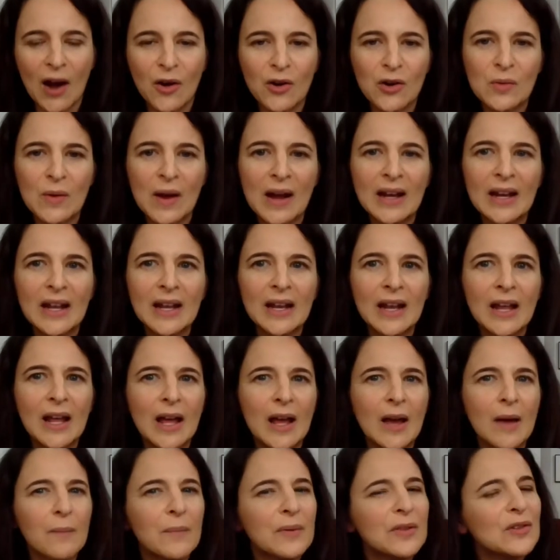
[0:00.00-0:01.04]
or how to write it,
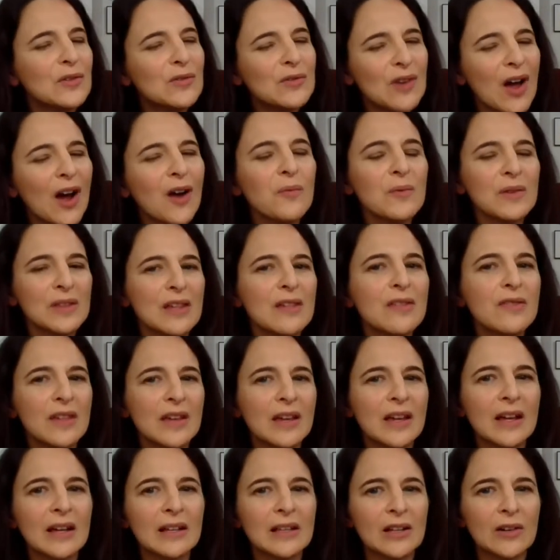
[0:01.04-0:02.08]
but they're not really
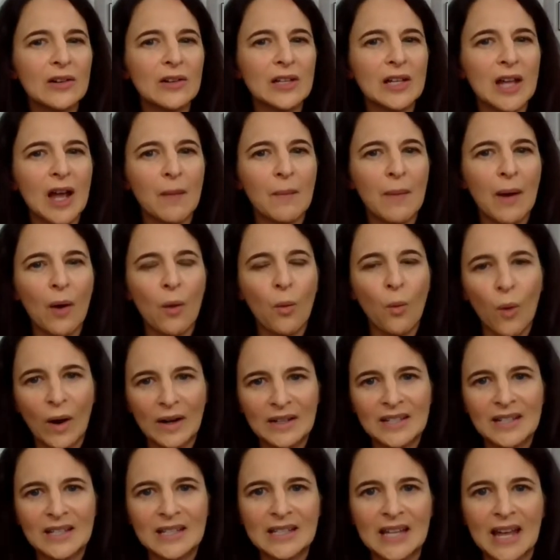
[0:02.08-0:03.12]
thinking clearly about
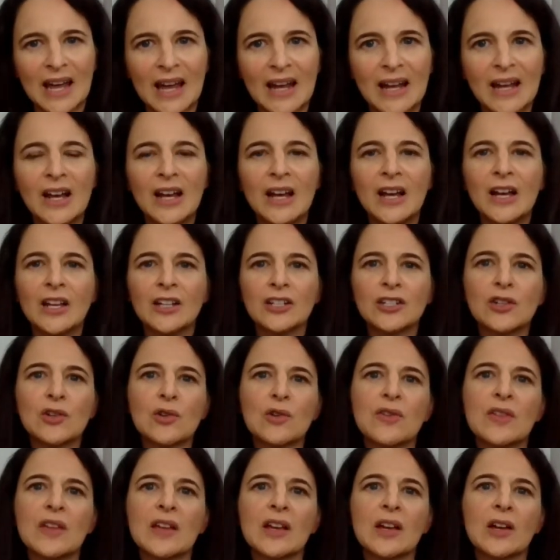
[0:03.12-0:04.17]
what to say.
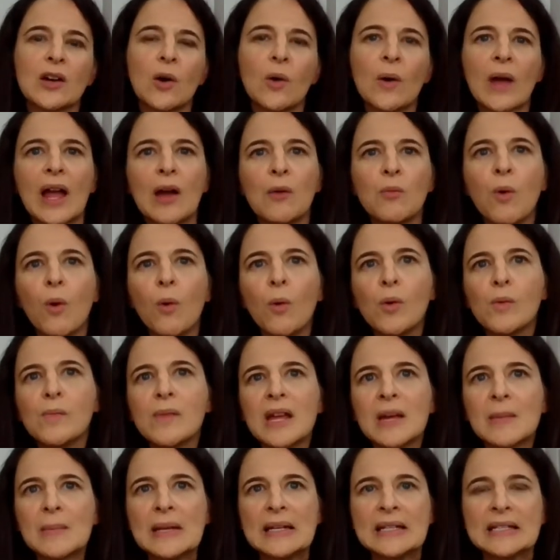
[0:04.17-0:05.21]
So they're thinking, okay, what
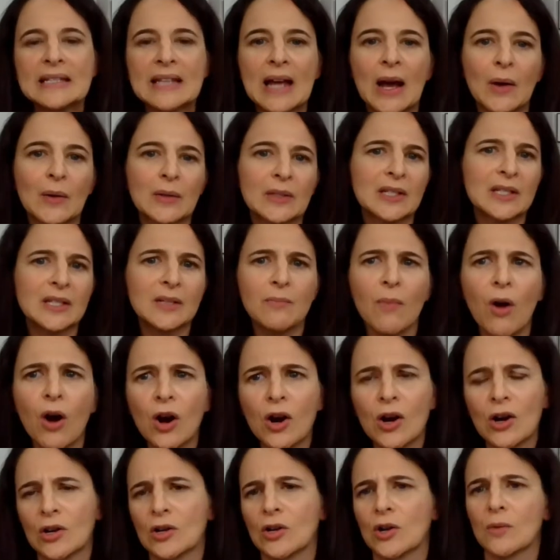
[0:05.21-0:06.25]
will make me sound
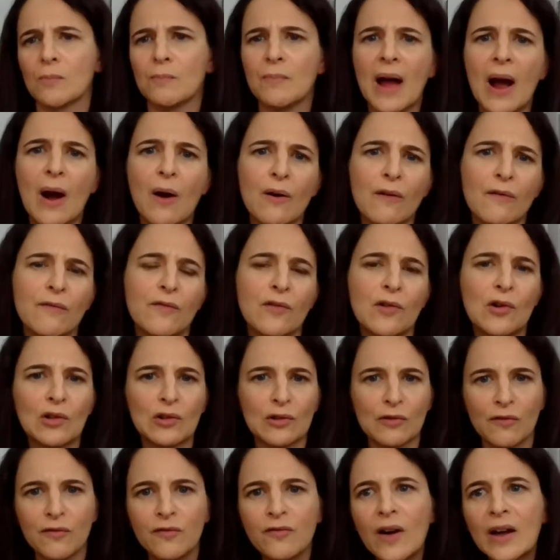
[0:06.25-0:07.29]
smart or
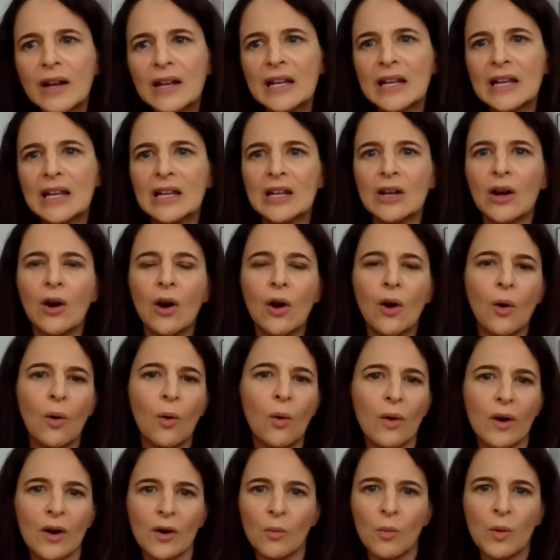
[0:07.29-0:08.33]
powerful or funny
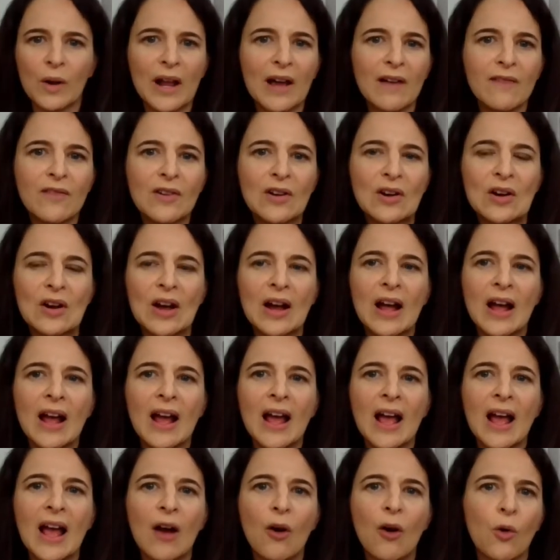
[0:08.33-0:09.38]
or whatever?
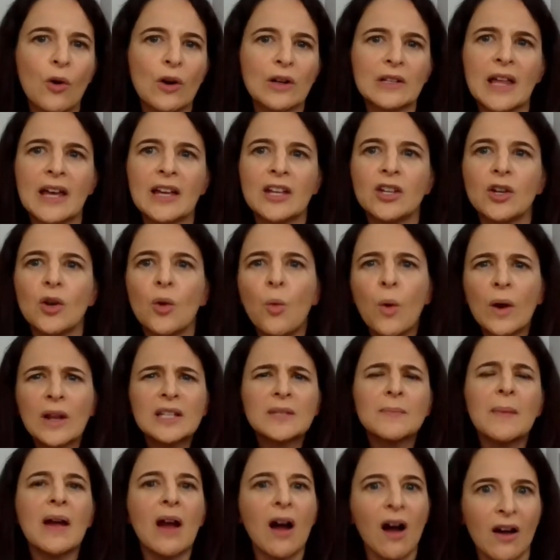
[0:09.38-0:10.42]
Or like, what
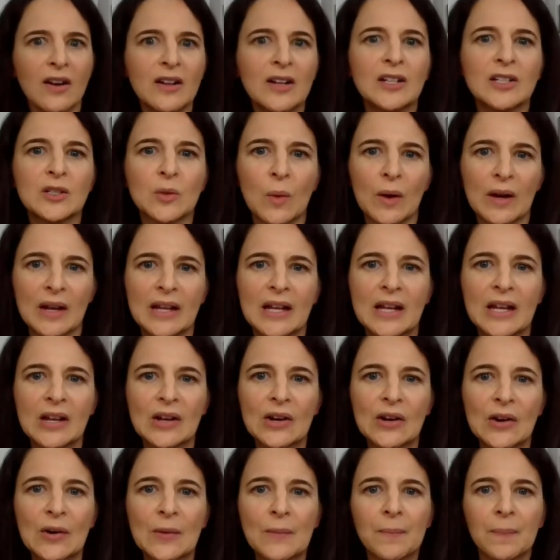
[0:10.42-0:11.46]
does my audience want to
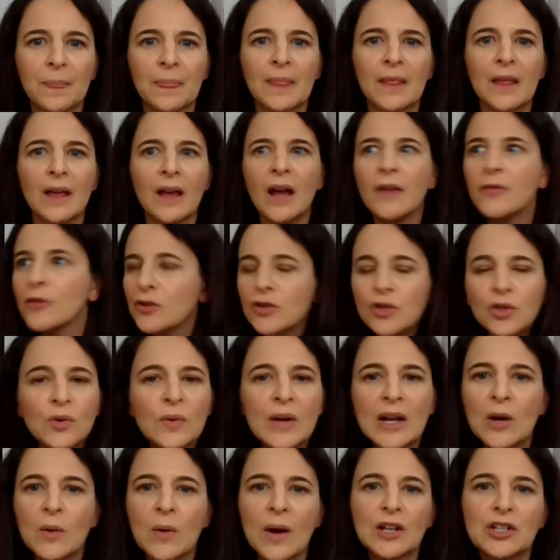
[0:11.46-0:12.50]
hear? And those are
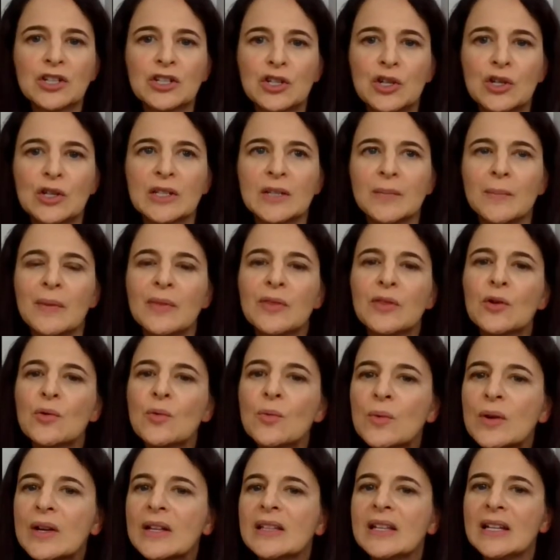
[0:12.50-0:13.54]
great questions, but they're
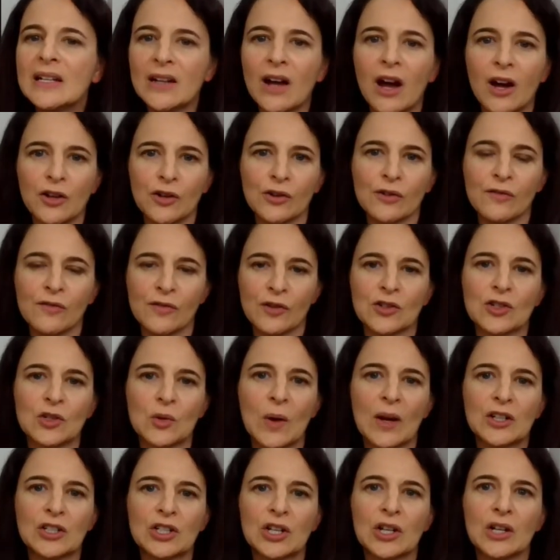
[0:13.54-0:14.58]
really not your
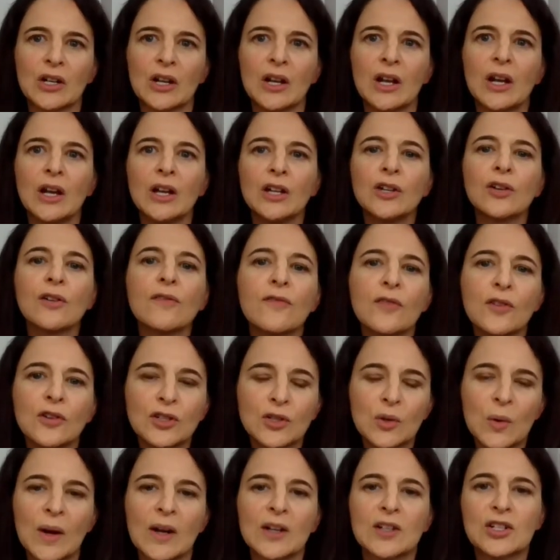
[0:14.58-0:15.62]
first question. Your
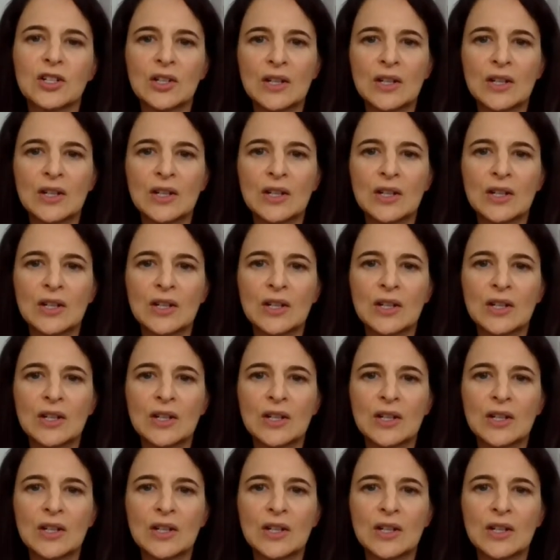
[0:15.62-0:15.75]
first